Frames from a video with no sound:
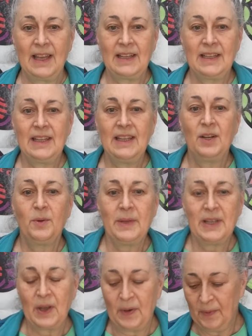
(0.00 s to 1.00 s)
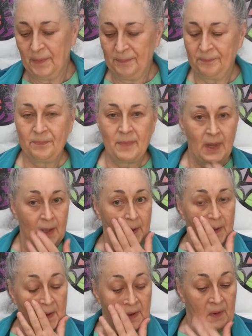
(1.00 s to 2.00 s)
And here we go.
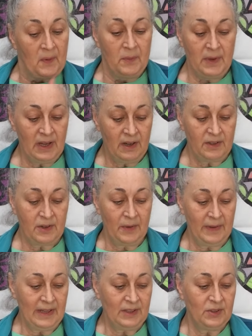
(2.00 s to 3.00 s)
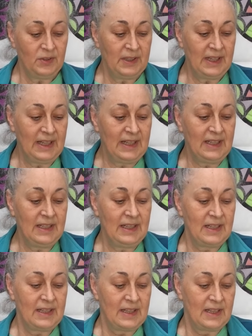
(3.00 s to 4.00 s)
We are going to need
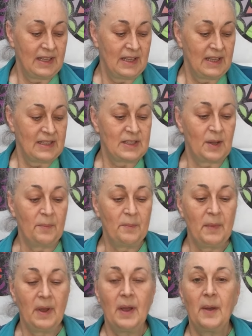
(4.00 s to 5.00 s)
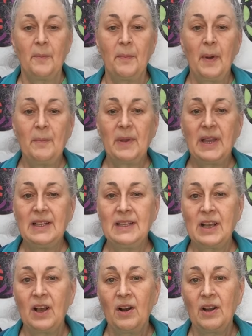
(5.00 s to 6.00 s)
some pumpkin
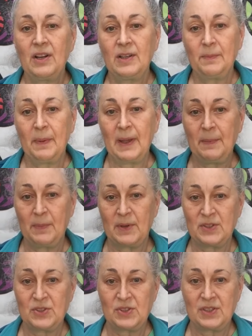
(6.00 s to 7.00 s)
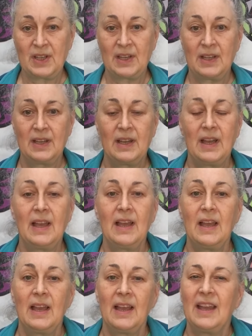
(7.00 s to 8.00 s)
colored papers.
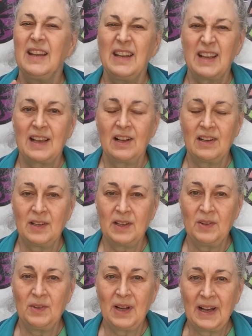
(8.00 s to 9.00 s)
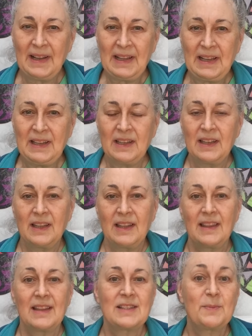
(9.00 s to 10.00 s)
Any color you like
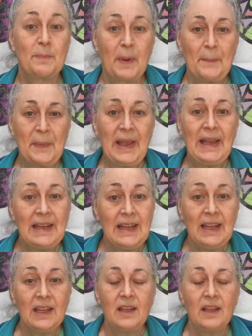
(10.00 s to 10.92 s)
that's pumpkiny.